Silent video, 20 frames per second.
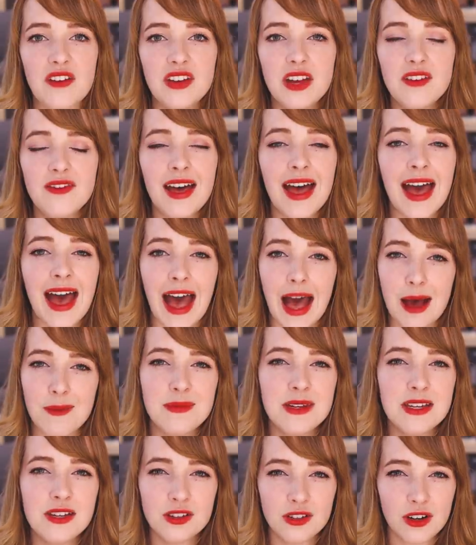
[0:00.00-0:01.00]
I've never
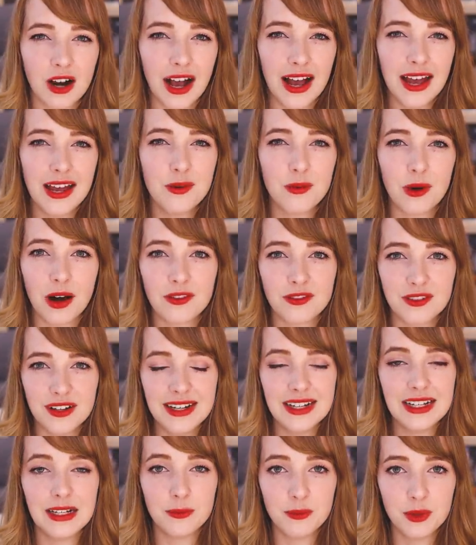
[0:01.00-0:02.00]
happy cried while
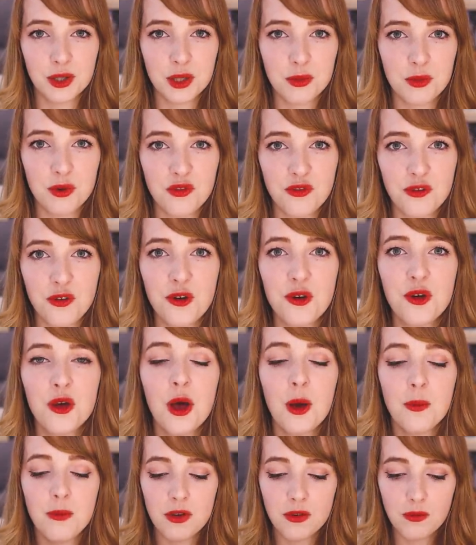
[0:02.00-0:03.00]
reading a book before.
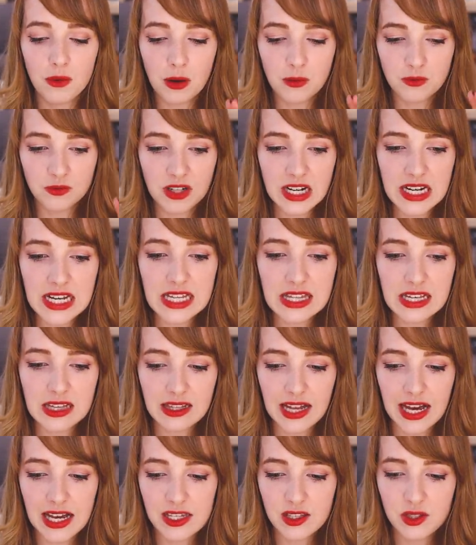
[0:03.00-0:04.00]
But while reading the
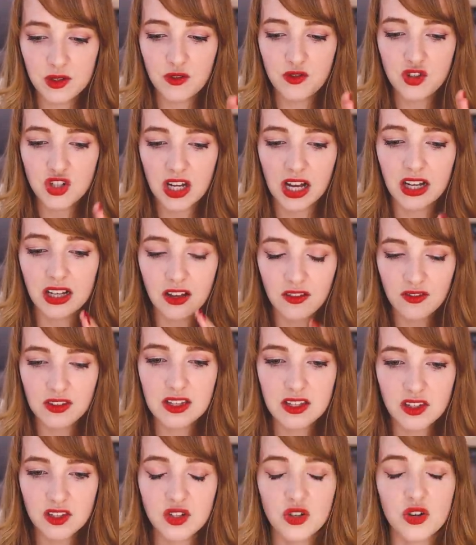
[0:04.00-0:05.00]
last sort of chunk of
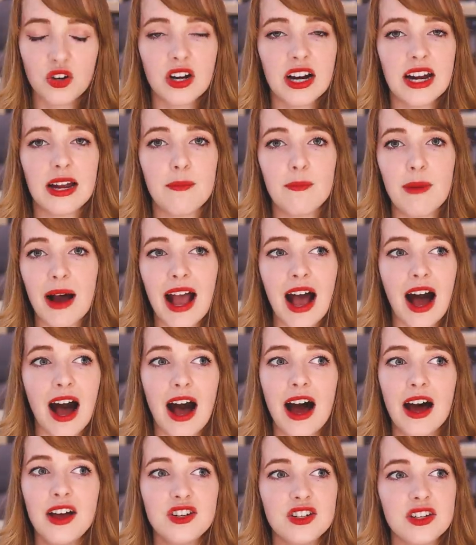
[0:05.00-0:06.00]
this story, my
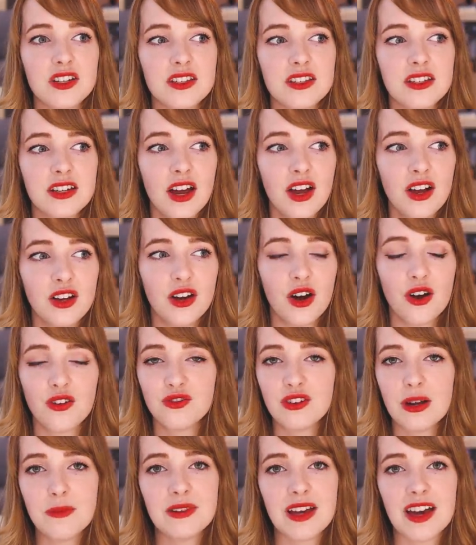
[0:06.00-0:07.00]
heart just
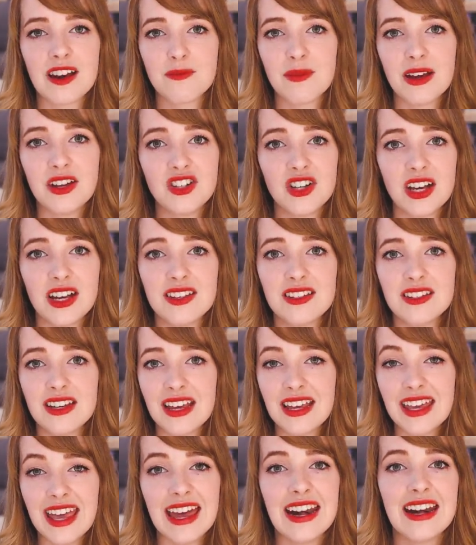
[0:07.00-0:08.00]
got ripped out of my chest
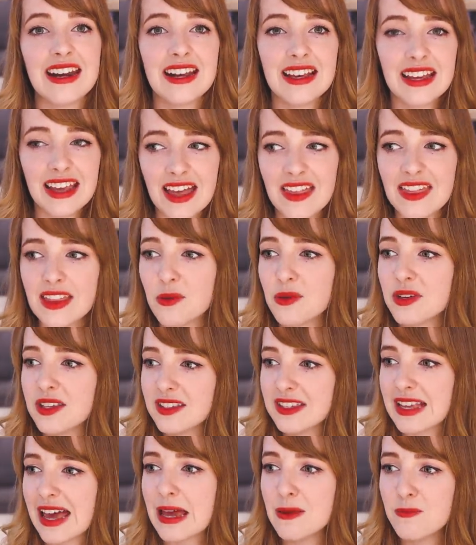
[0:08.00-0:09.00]
again and again. There were
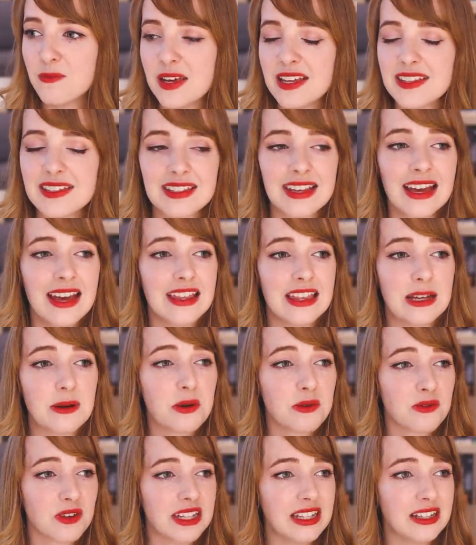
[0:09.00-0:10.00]
sad bits, there
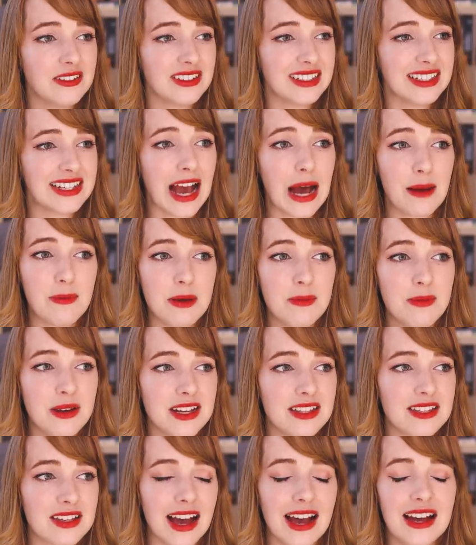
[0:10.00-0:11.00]
were really, really happy
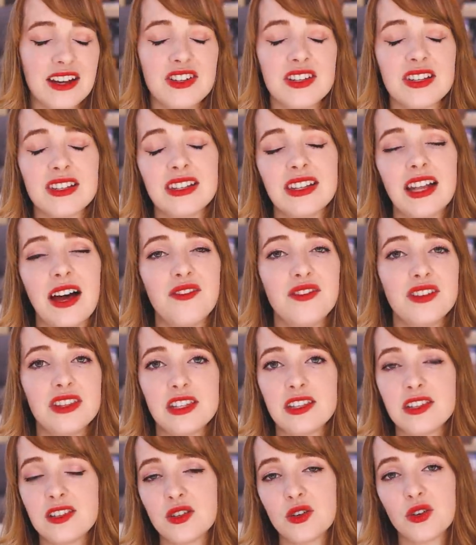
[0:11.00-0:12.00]
bits. I just loved
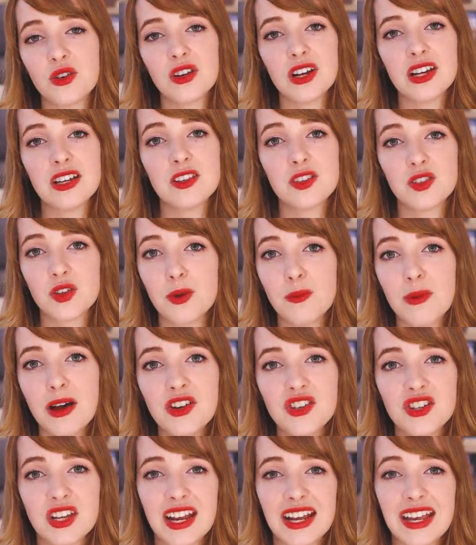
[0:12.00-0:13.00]
this story so
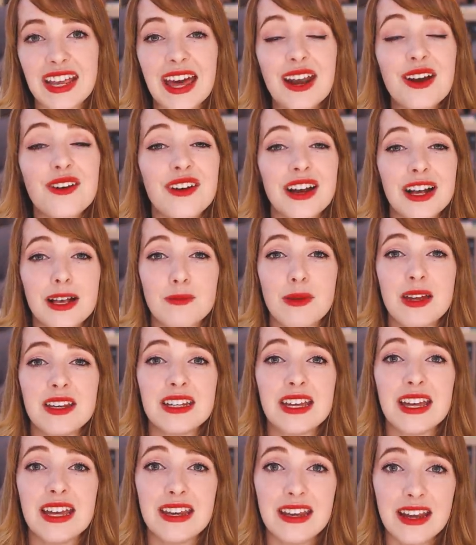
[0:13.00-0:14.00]
much and I cannot
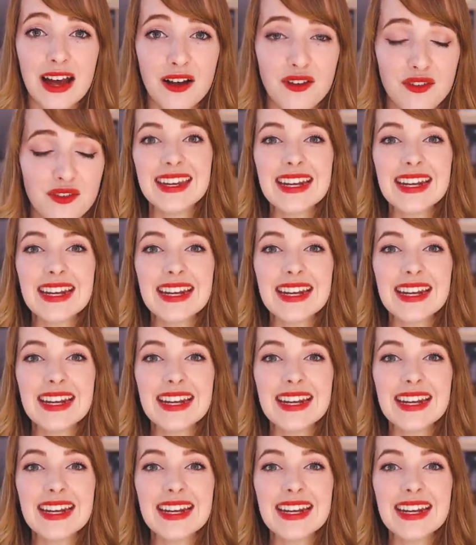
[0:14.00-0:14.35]
recommend it enough.